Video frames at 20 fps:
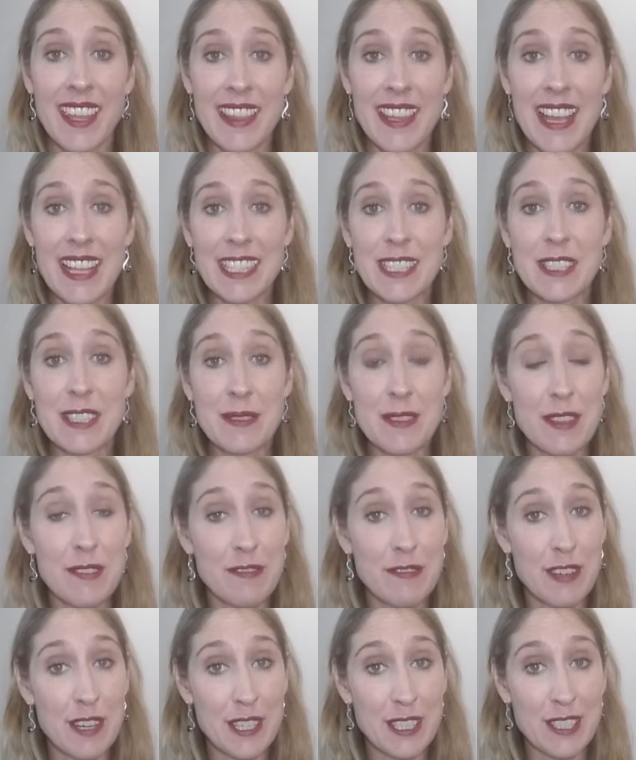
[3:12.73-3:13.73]
That's the
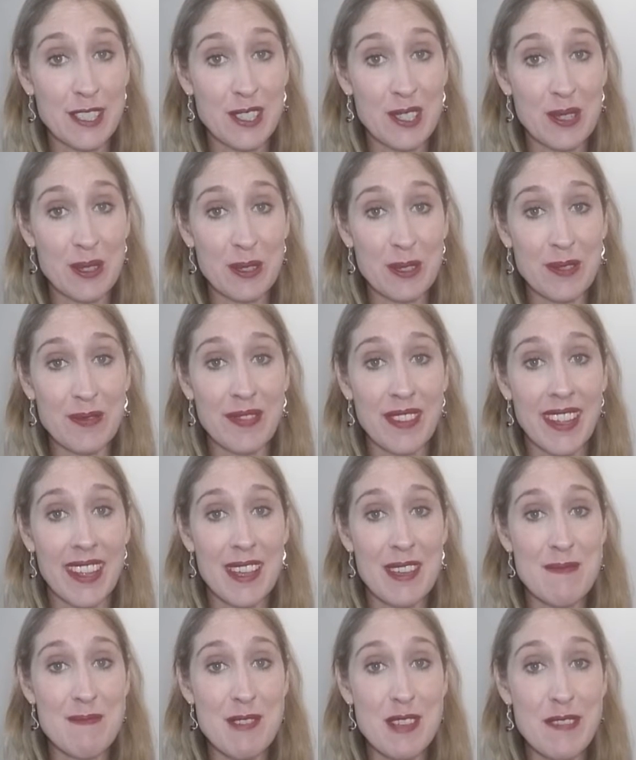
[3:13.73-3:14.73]
first tool.
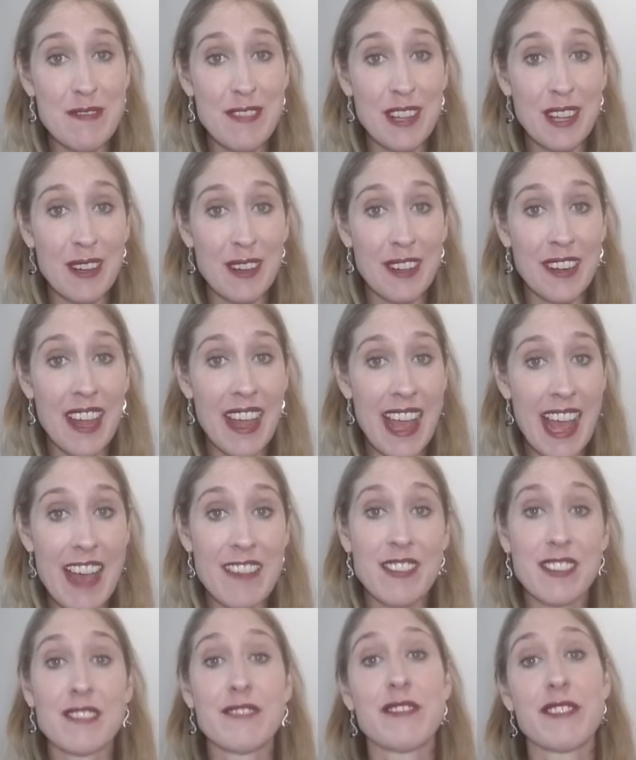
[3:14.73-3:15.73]
Moving on, I
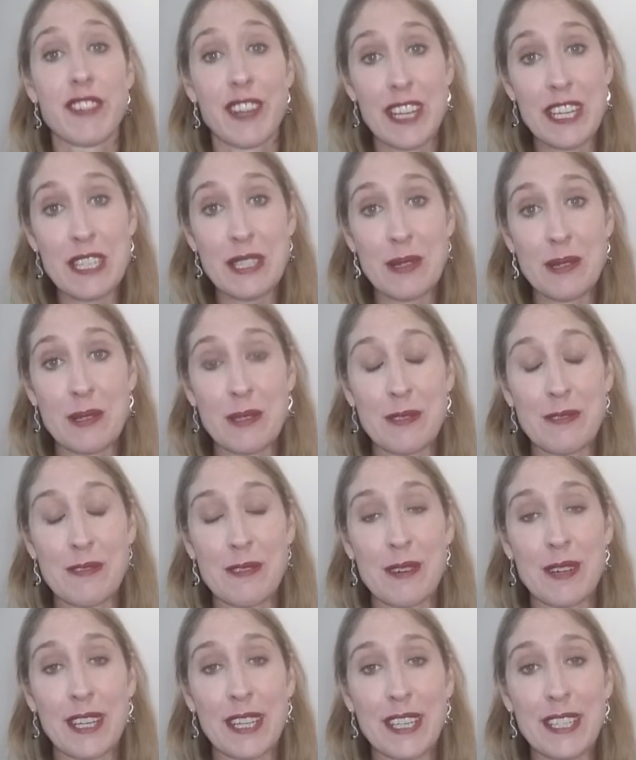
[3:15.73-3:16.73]
have a free tool
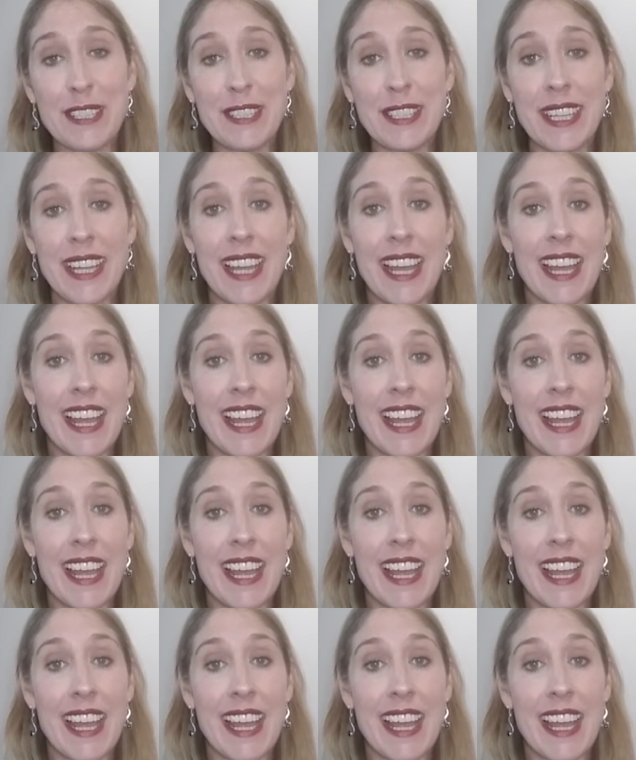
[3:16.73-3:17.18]
for you,